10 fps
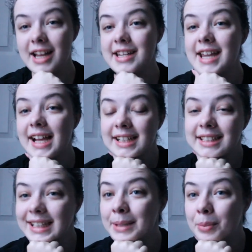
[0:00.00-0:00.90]

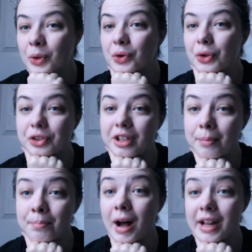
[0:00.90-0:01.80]
Next, I pulled
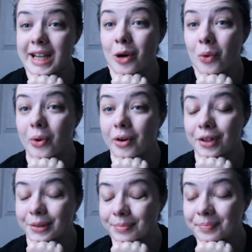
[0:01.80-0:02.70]
Body
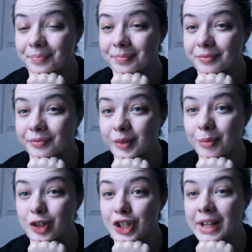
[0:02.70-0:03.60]
Horror
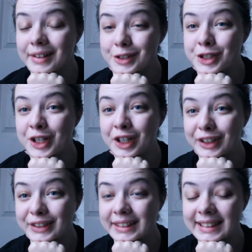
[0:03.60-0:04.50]
from the challenge
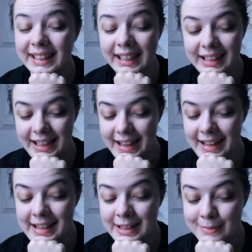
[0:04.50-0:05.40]
cards.
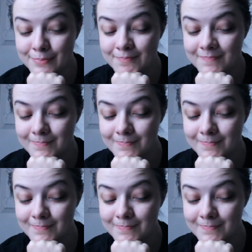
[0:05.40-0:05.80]
I